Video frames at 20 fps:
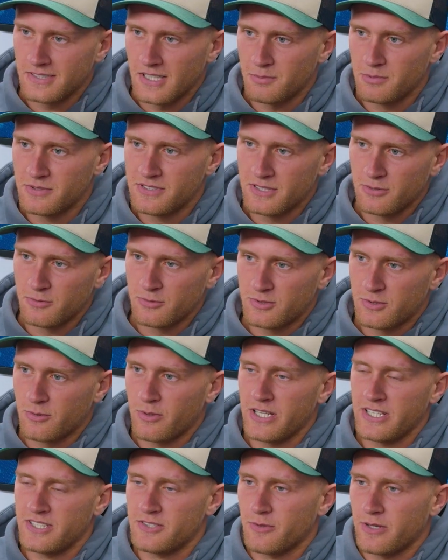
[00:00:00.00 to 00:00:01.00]
up until
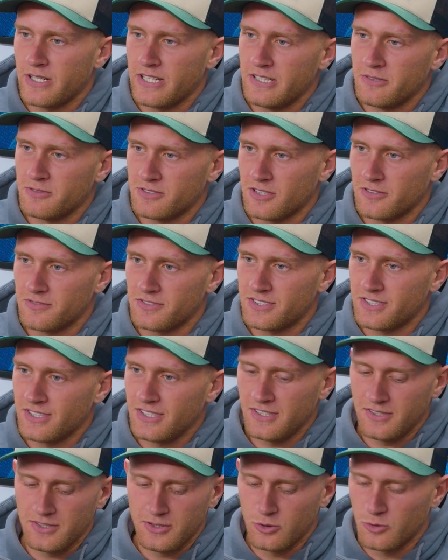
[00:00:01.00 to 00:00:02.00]
2020, it was
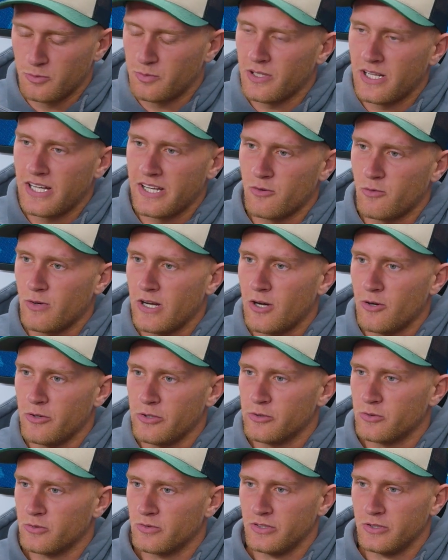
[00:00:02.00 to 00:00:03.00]
obviously you were playing well.
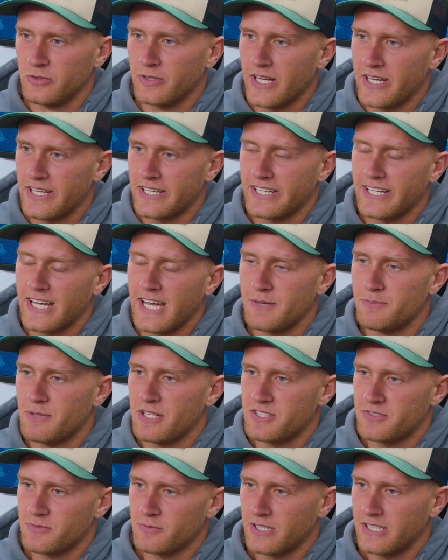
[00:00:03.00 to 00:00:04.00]
You're getting a game
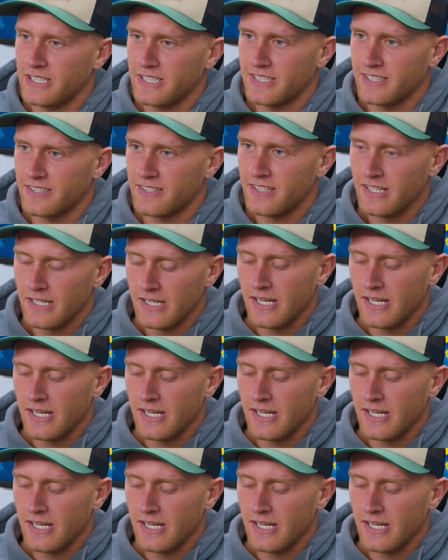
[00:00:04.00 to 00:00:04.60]
each week, and